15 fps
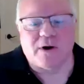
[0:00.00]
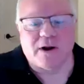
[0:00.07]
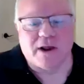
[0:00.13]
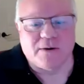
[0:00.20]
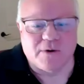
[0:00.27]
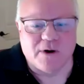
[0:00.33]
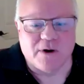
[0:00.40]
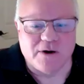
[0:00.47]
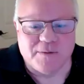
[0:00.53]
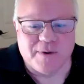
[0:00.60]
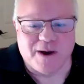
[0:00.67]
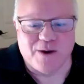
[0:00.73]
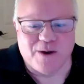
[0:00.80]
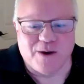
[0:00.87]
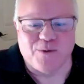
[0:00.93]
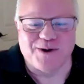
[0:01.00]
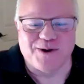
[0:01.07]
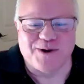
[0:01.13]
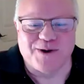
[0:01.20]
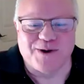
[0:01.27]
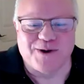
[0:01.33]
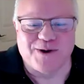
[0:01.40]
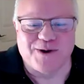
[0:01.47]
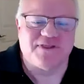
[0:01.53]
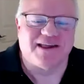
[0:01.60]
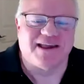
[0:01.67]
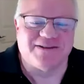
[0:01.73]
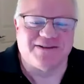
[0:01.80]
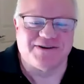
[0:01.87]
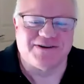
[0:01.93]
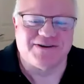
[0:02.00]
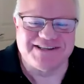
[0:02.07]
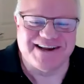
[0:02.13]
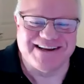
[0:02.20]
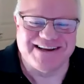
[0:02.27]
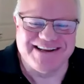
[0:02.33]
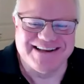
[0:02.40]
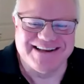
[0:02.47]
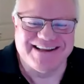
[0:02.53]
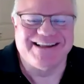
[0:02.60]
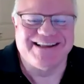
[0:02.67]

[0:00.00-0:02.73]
what I wrote about what Richard Thaler said?